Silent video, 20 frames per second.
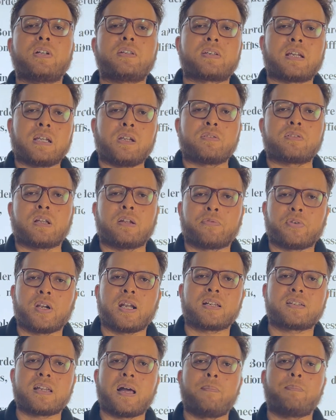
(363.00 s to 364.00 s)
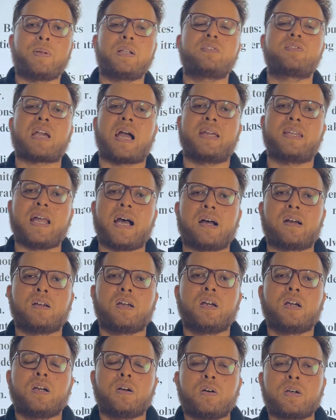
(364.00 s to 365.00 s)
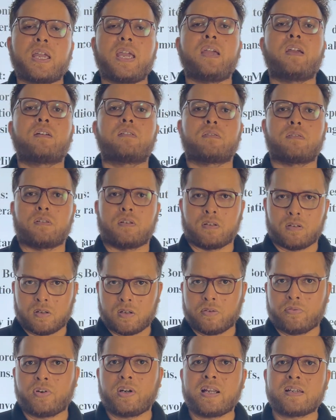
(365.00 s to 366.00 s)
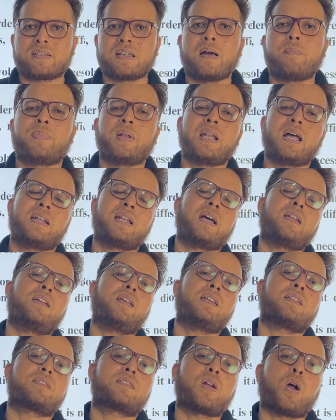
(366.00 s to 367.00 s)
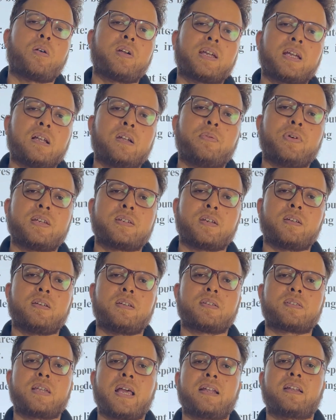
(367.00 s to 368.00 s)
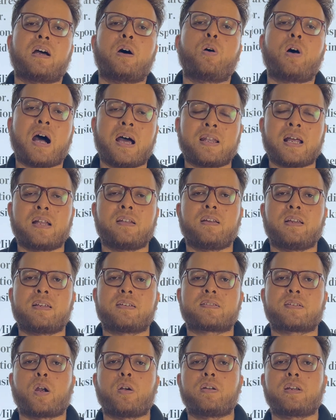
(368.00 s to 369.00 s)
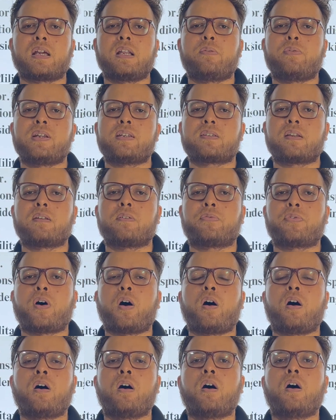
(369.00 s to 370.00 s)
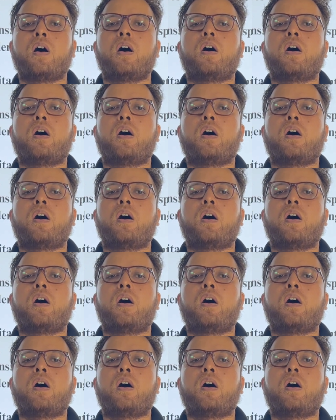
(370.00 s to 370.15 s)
solution. For example, China. Okay, for example, another historical reason is that, or another historical reason for